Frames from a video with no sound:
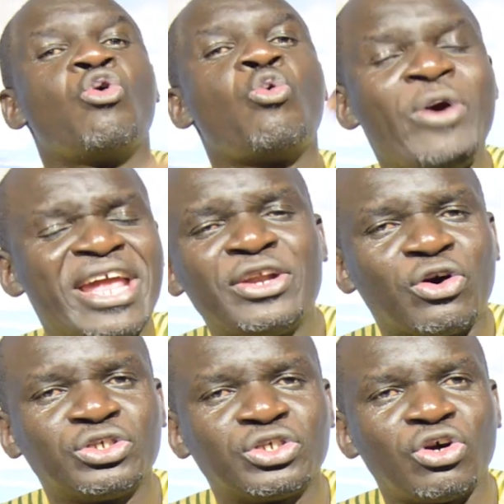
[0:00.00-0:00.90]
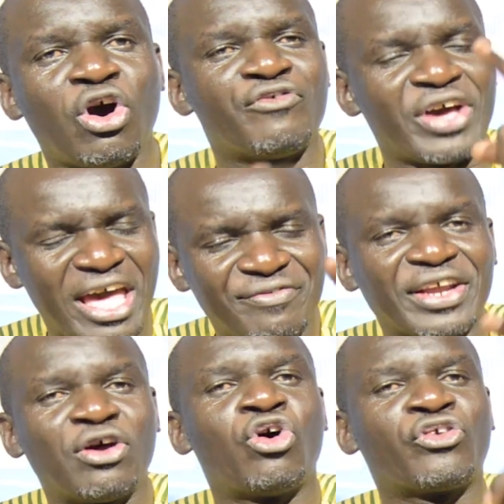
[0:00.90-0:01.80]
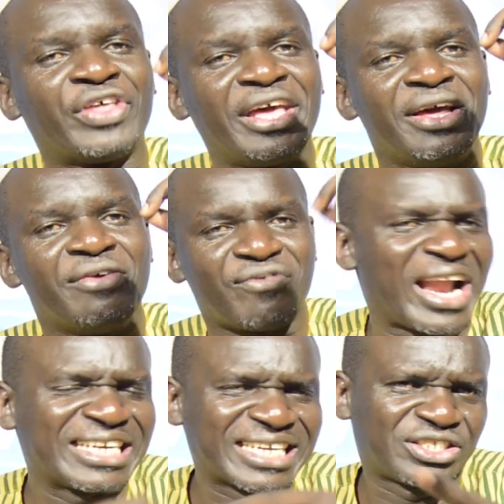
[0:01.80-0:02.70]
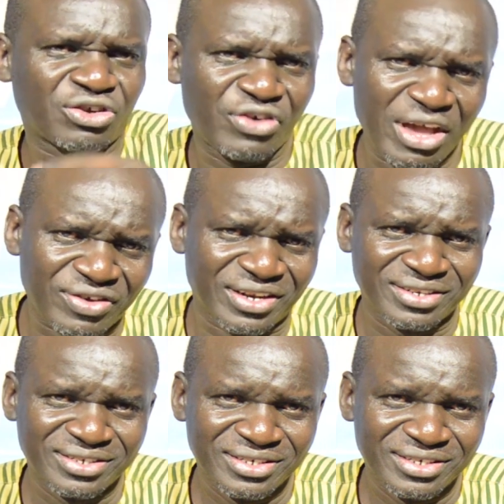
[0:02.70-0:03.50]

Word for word: Windows of heaven or the floodgates of heaven.